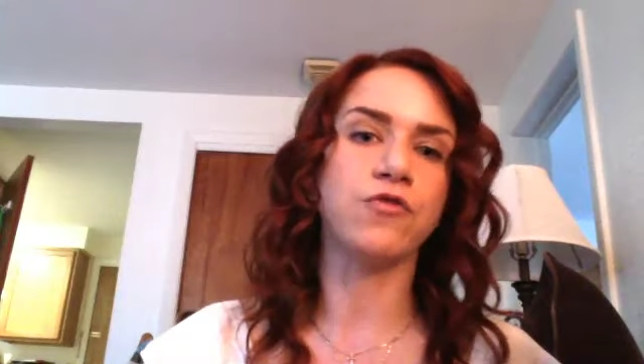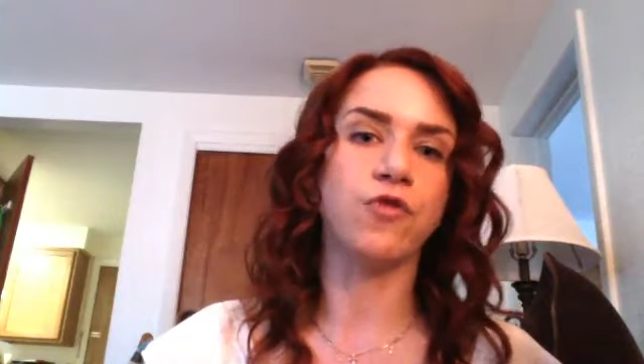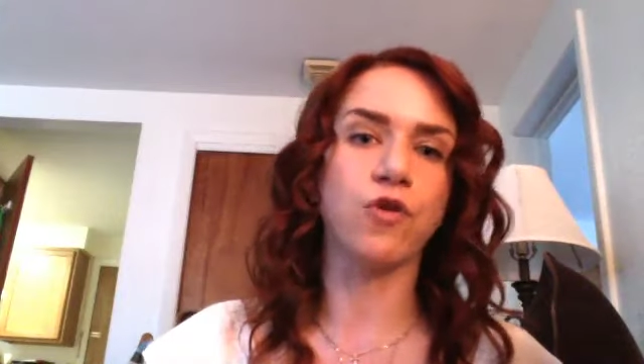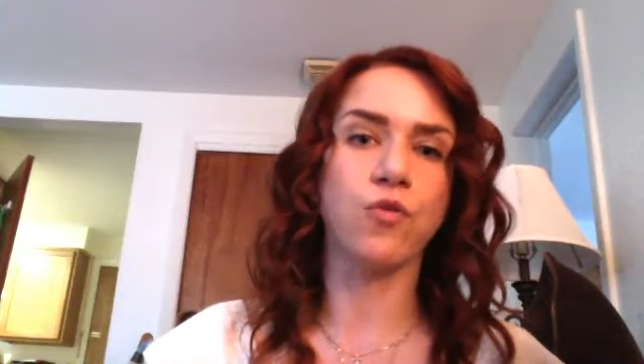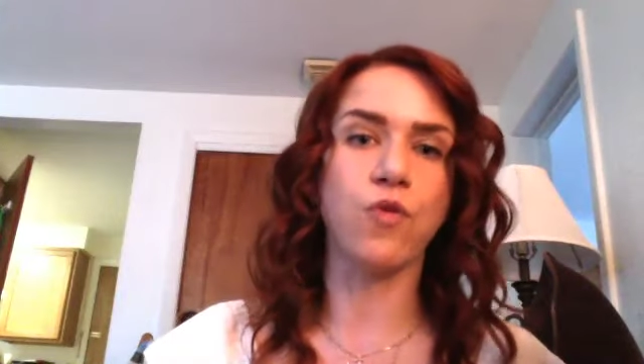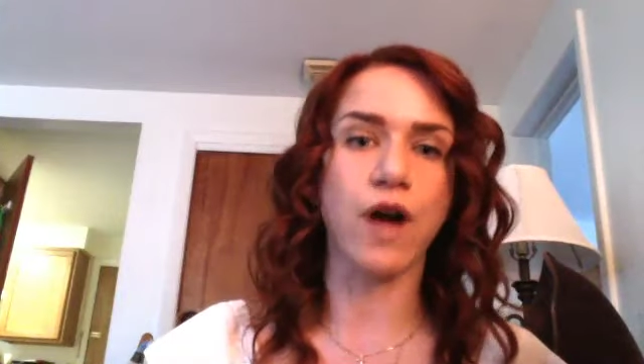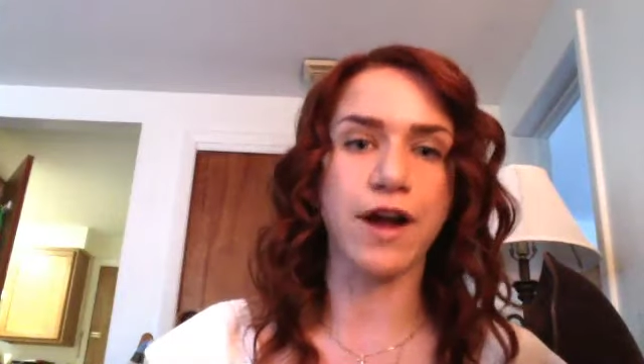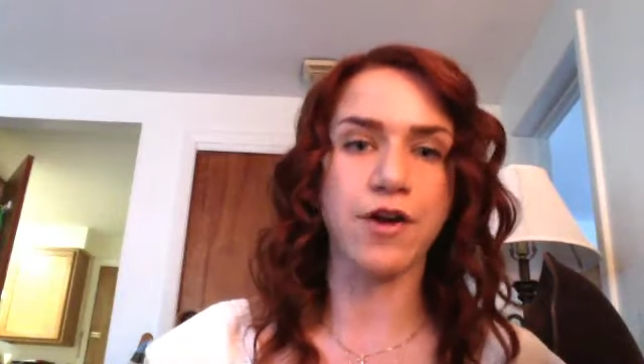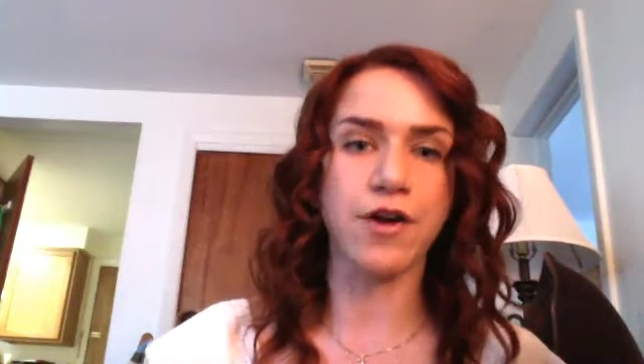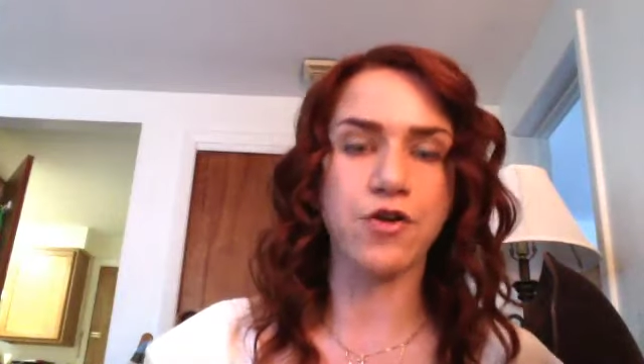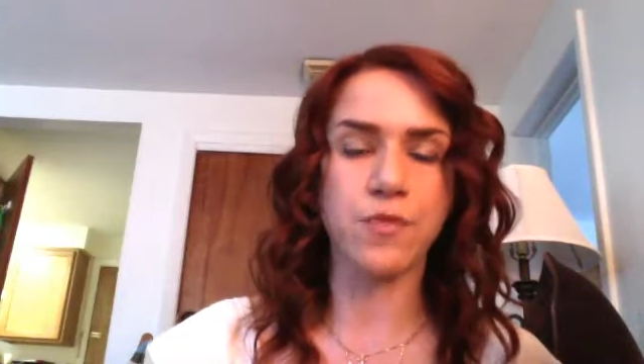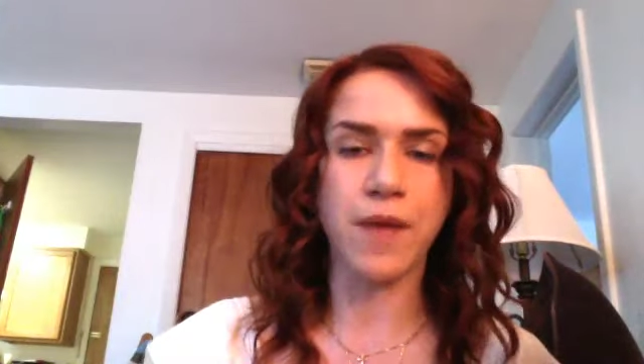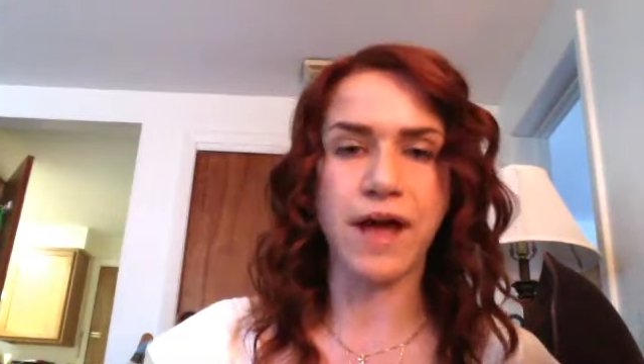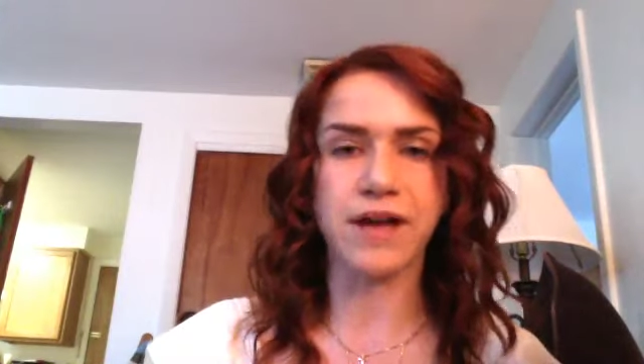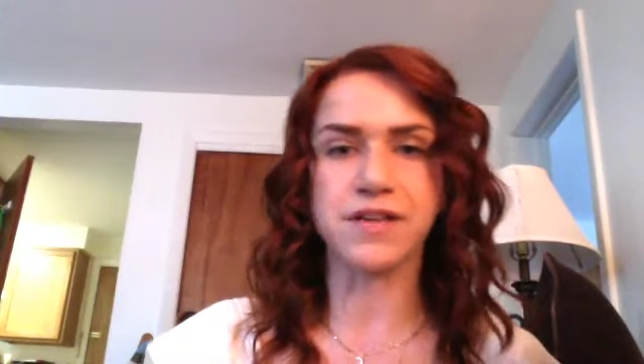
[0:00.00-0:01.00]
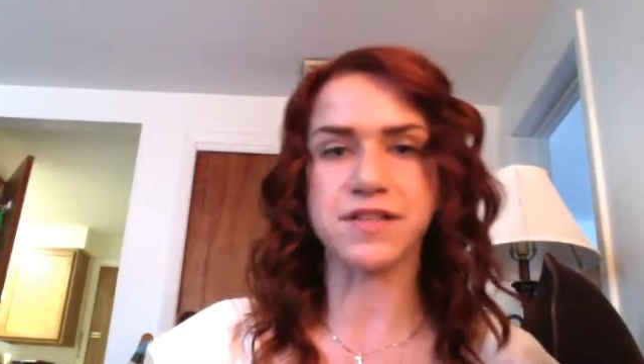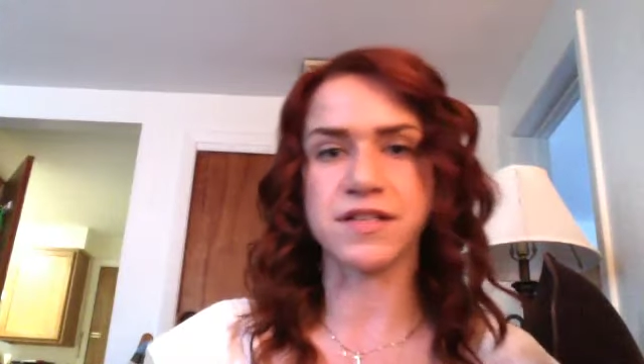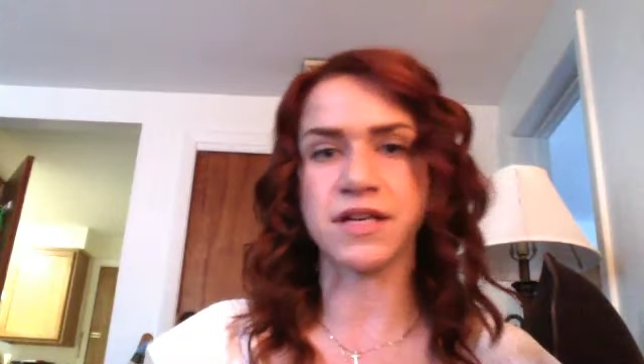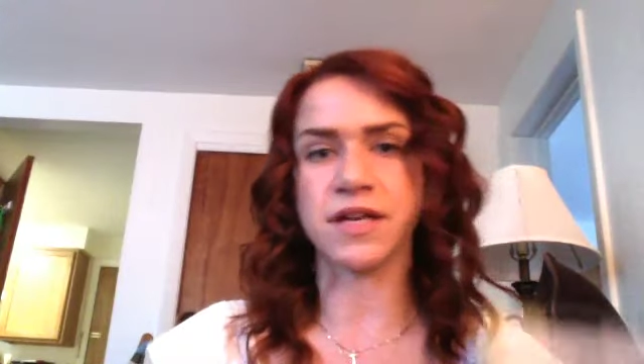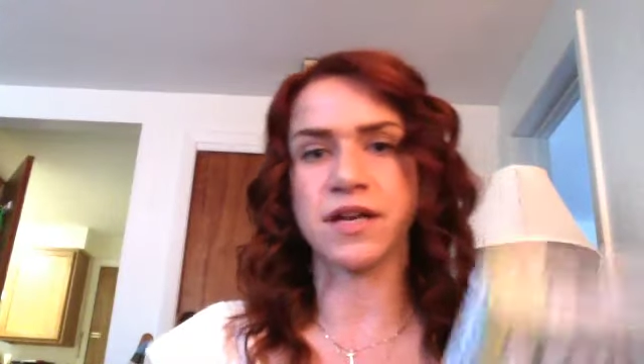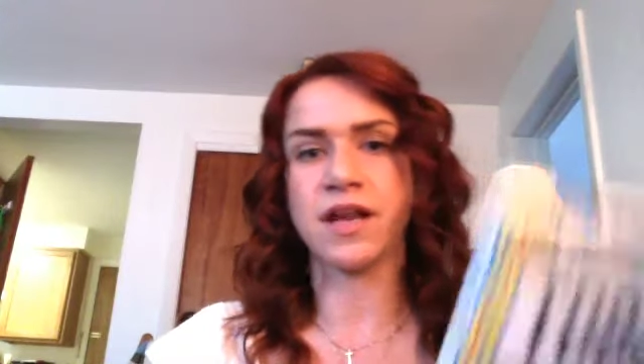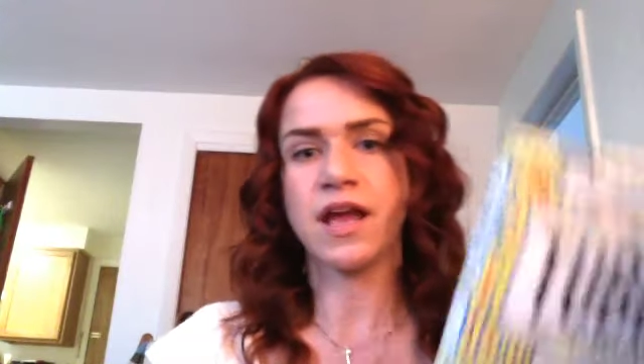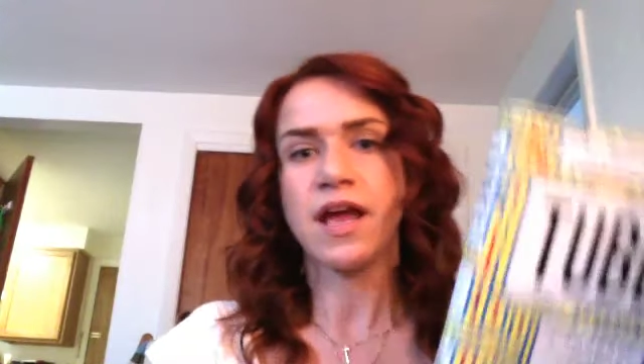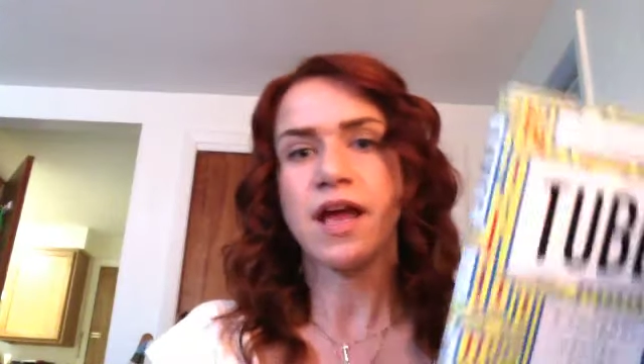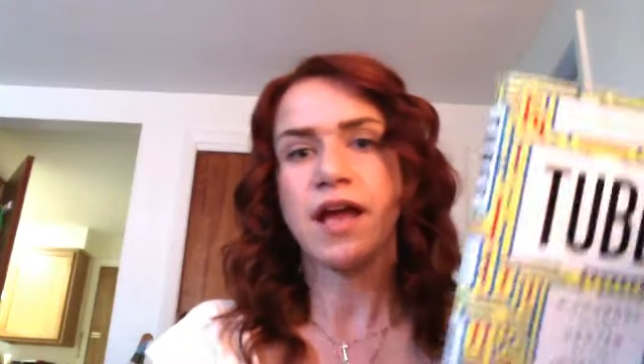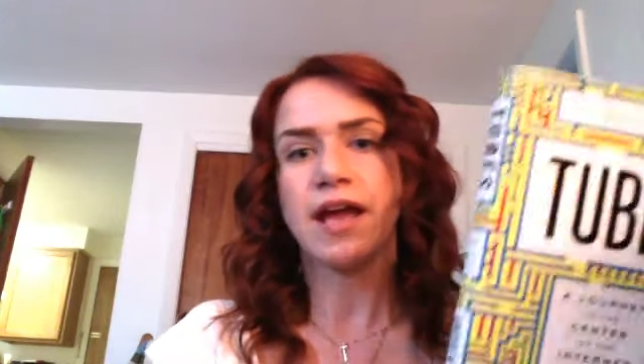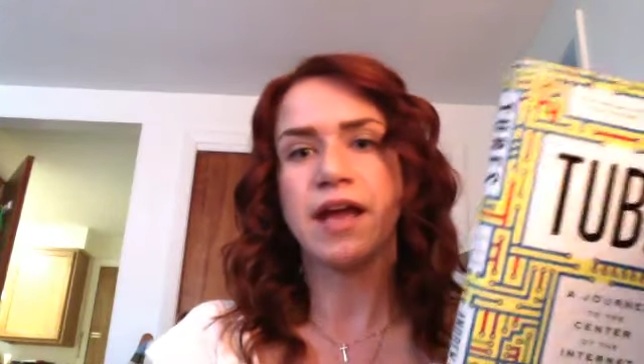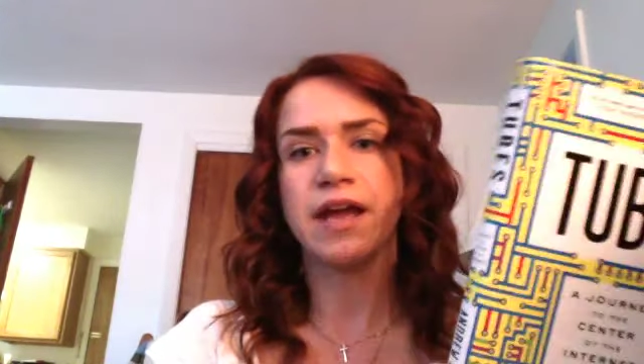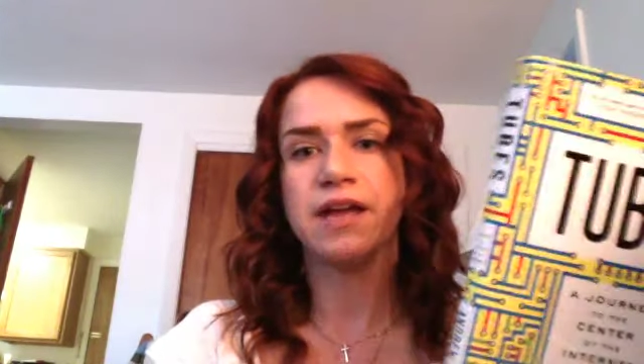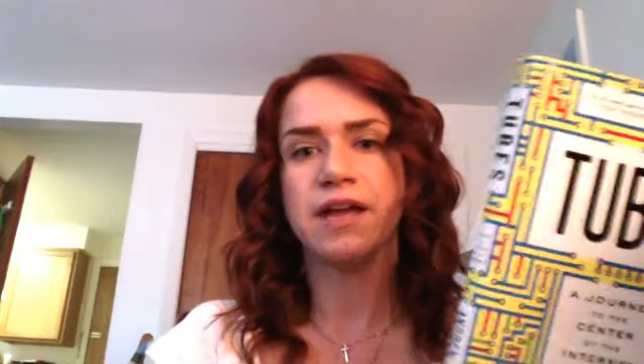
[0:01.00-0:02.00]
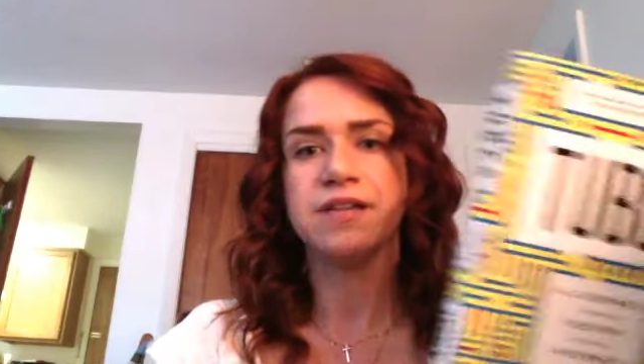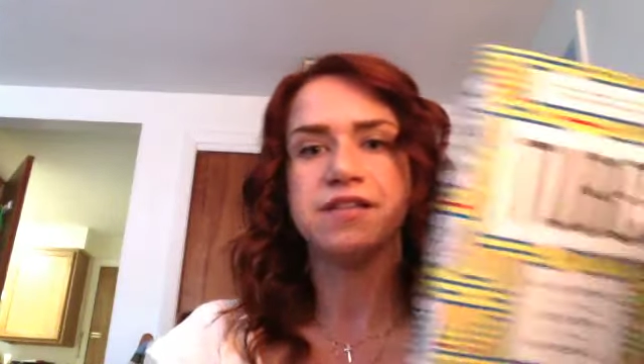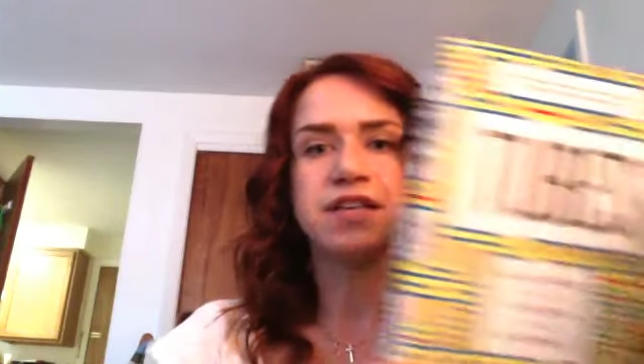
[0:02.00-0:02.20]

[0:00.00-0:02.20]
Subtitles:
for Wired Magazine, and